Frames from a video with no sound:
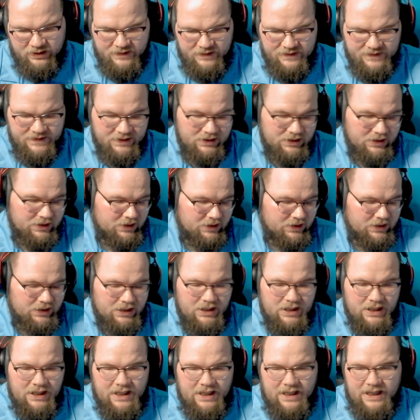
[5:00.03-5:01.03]
and
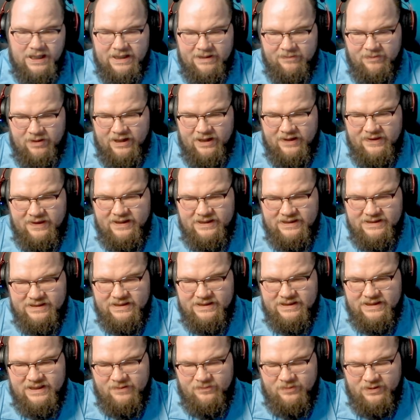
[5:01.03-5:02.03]
I think this is
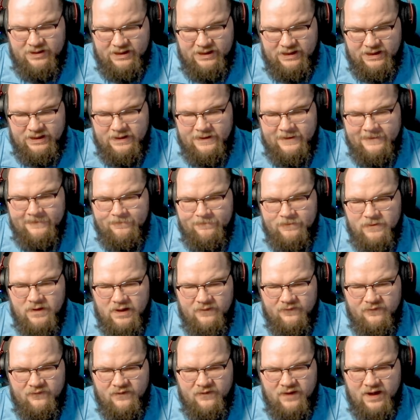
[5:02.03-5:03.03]
going to be a
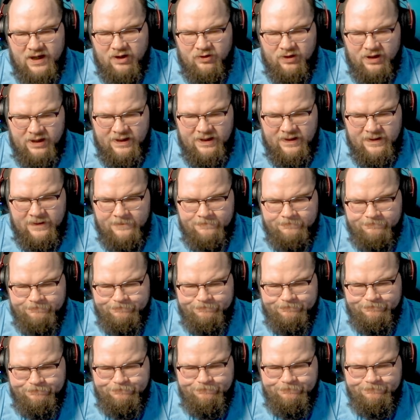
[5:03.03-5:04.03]
very,
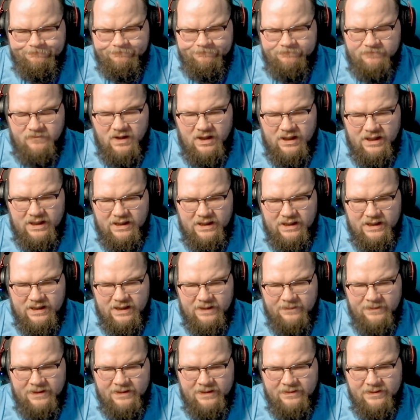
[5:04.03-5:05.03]
I
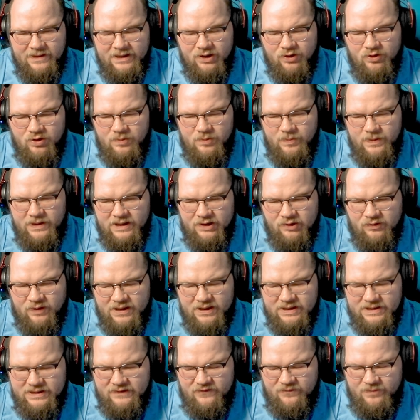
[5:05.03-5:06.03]
mean, it could be
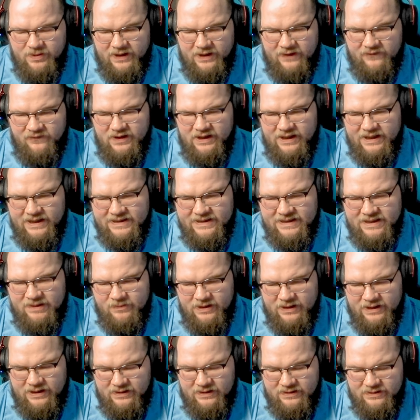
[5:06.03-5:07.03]
aggressive, but I feel like it's going to
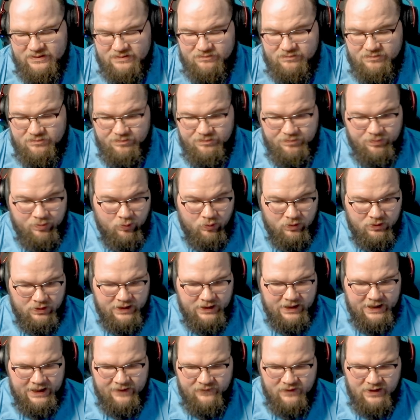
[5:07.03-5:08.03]
be board
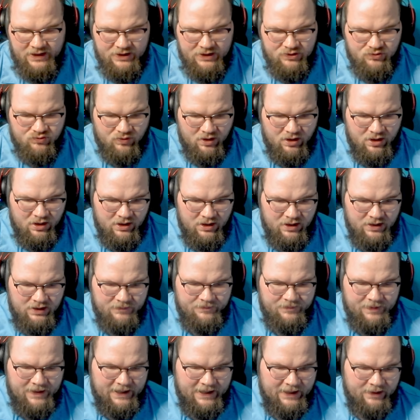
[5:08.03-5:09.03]
heavy, draw
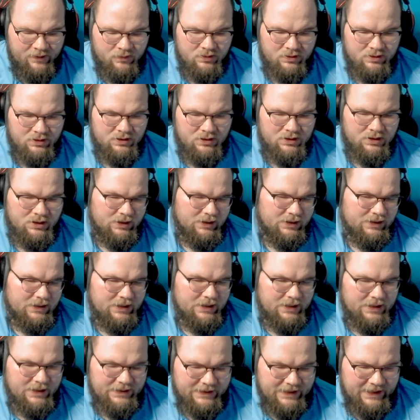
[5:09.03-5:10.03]
power
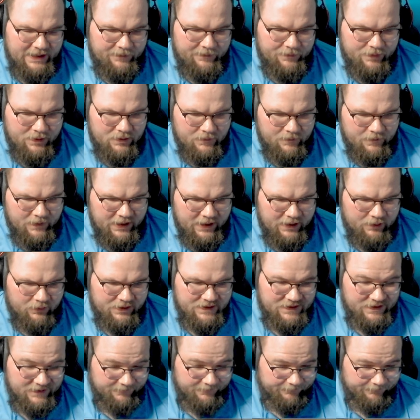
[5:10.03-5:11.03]
type pirates,